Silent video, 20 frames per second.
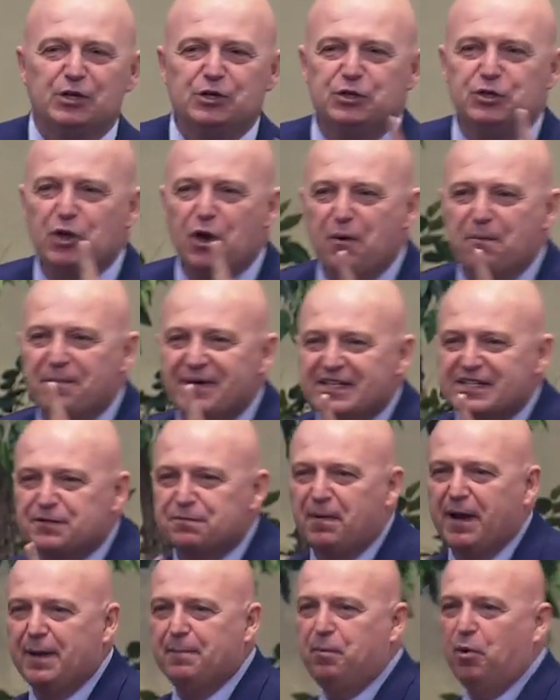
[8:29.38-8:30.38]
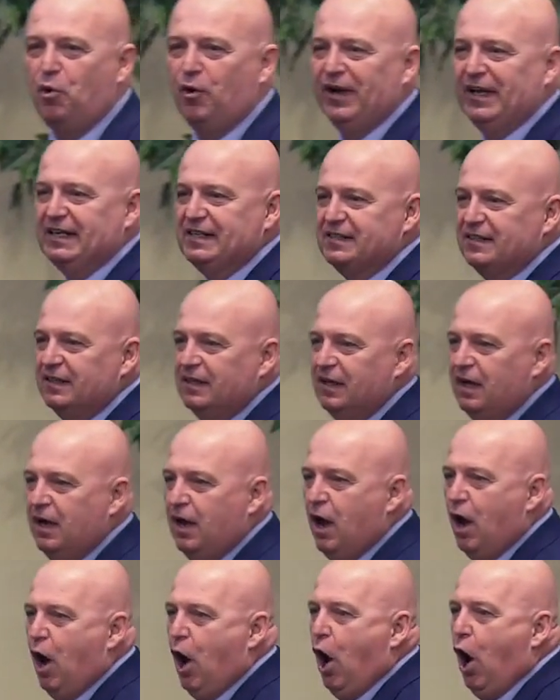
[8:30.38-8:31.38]
Don't miss my point.
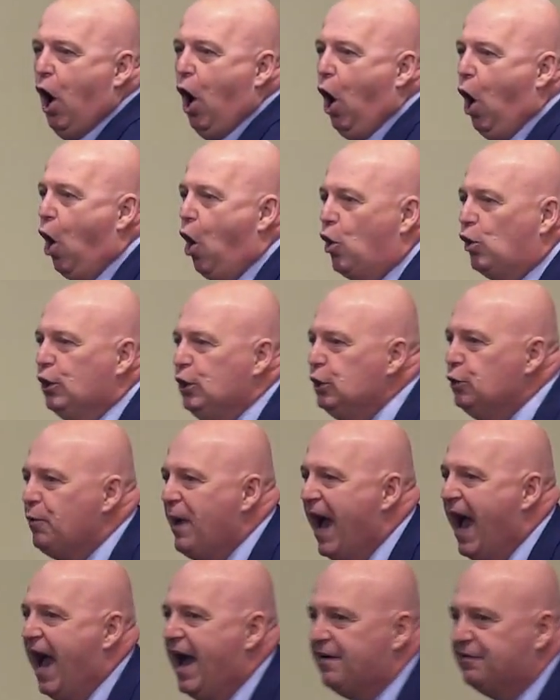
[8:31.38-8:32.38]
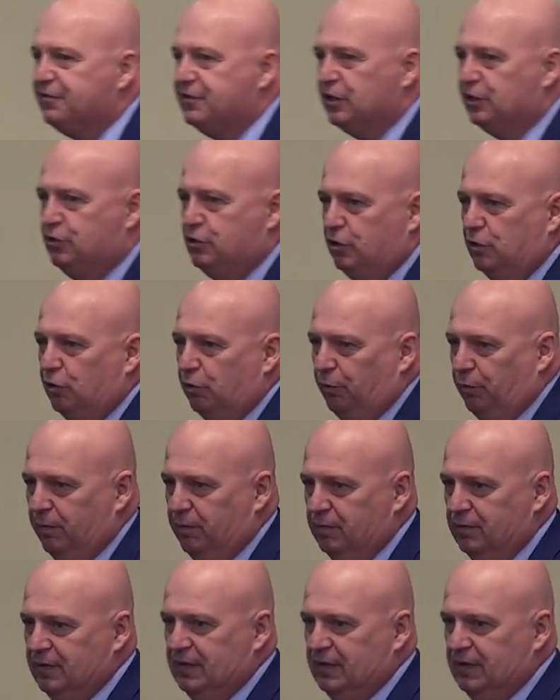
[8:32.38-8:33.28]
All you have to do